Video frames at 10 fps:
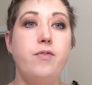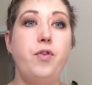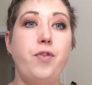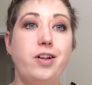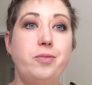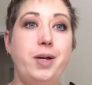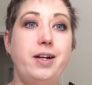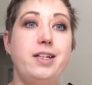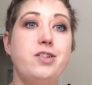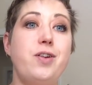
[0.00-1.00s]
If you follow me
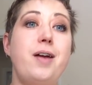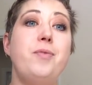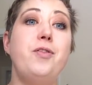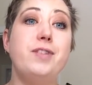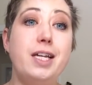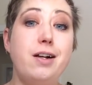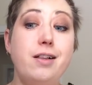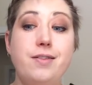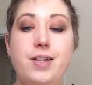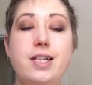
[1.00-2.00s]
on Instagram, you've seen
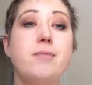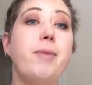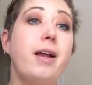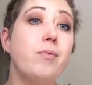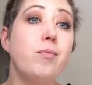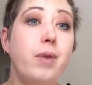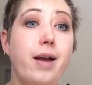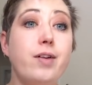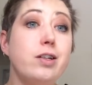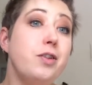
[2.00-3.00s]
all of these, but
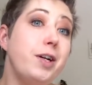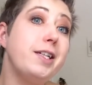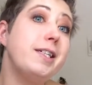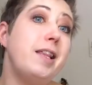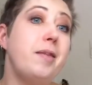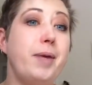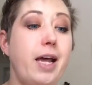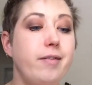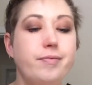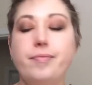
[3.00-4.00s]
whatever, you get to see them
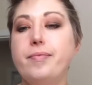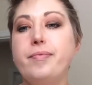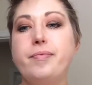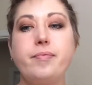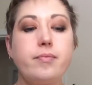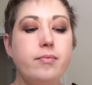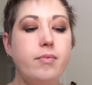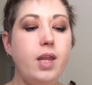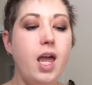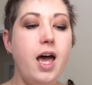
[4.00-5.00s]

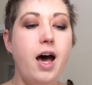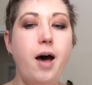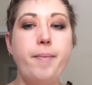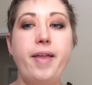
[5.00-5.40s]
again.